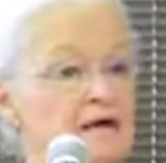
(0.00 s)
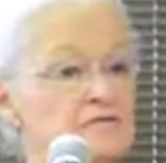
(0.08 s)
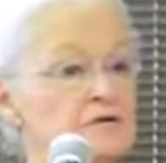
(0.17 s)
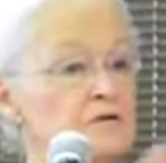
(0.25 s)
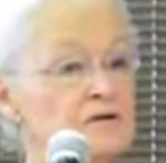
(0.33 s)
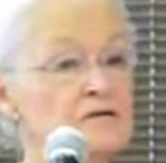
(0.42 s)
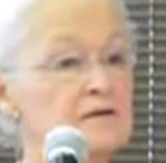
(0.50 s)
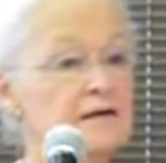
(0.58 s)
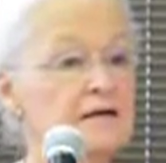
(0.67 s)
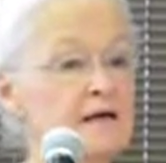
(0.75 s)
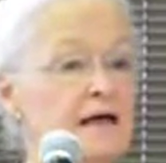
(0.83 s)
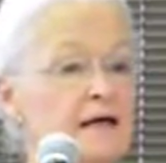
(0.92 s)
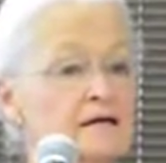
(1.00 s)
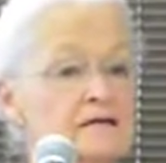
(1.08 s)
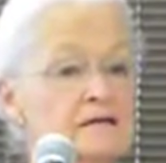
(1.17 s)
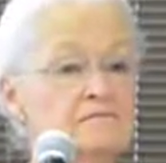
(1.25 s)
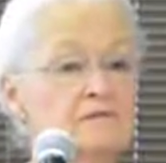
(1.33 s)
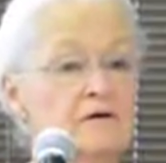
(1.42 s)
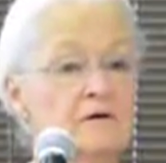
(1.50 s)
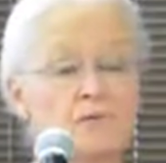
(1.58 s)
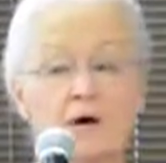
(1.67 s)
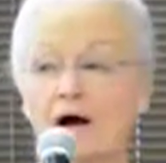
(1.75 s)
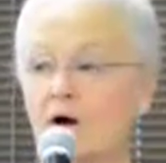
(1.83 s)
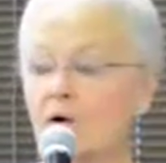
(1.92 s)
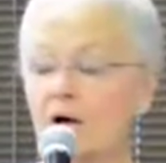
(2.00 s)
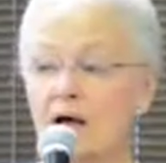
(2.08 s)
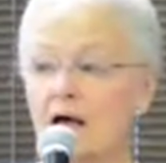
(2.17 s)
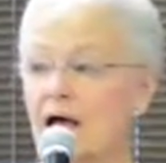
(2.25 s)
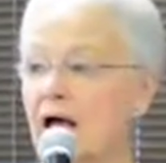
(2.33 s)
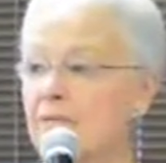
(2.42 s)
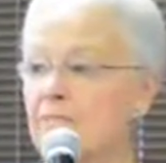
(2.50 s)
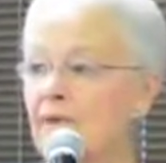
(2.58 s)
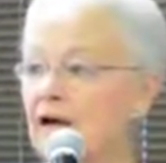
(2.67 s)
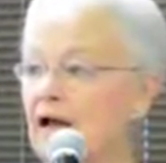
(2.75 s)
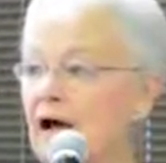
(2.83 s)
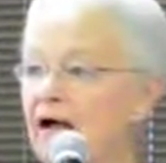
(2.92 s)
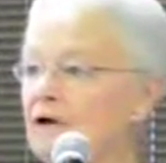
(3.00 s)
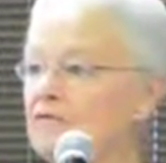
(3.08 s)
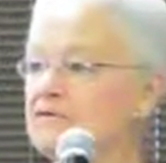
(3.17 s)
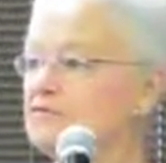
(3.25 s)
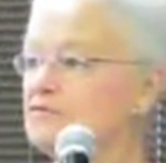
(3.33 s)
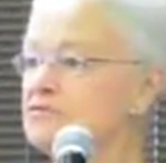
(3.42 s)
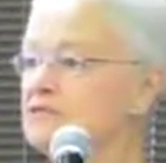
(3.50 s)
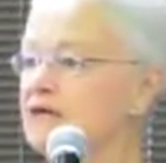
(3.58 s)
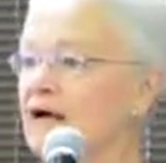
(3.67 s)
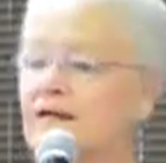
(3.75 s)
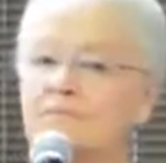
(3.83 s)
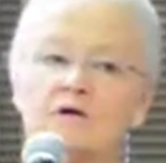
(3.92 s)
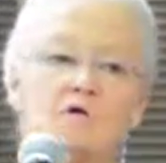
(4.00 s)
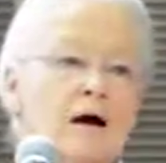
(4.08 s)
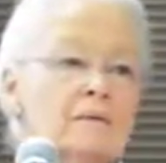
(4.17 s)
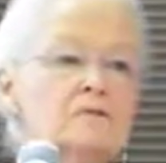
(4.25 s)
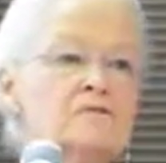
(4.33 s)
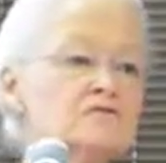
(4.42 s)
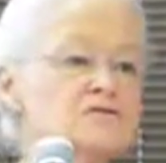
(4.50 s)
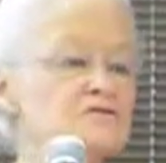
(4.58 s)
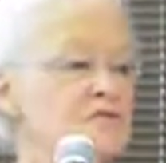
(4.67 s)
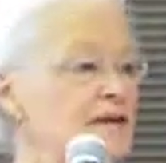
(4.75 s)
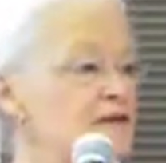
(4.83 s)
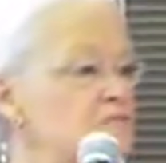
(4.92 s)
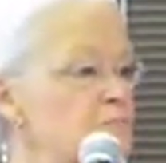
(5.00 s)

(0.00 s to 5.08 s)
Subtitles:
so he handled it very well. But I always used to tell him, I'm in the success